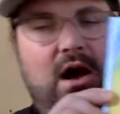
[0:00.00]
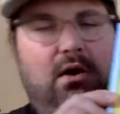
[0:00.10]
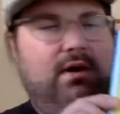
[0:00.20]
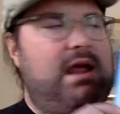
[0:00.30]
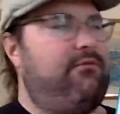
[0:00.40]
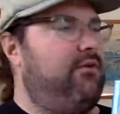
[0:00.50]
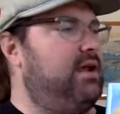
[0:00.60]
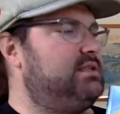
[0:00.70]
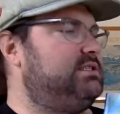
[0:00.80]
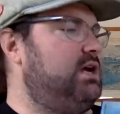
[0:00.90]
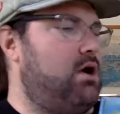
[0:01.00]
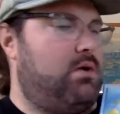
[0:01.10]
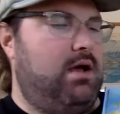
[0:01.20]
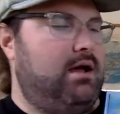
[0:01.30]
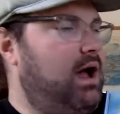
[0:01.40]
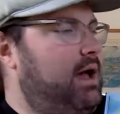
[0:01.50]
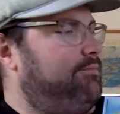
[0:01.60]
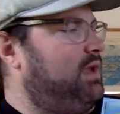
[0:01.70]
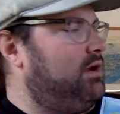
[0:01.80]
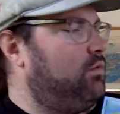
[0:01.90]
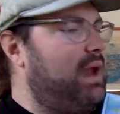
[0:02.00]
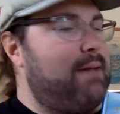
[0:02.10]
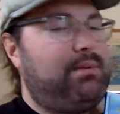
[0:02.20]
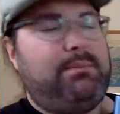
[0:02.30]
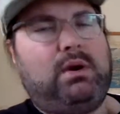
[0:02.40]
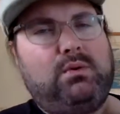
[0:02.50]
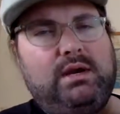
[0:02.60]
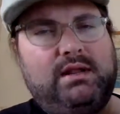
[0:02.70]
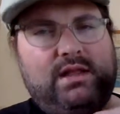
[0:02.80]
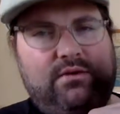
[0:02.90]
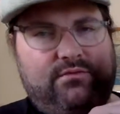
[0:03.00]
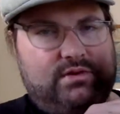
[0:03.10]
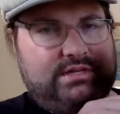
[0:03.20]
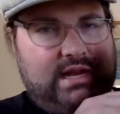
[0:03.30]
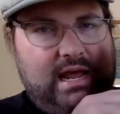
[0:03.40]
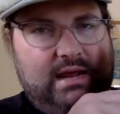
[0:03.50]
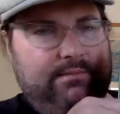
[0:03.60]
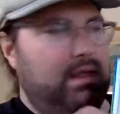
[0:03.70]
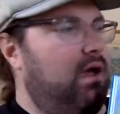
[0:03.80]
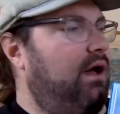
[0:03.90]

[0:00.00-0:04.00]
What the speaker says: All right, friends. So I'm going to wrap up our read aloud for today.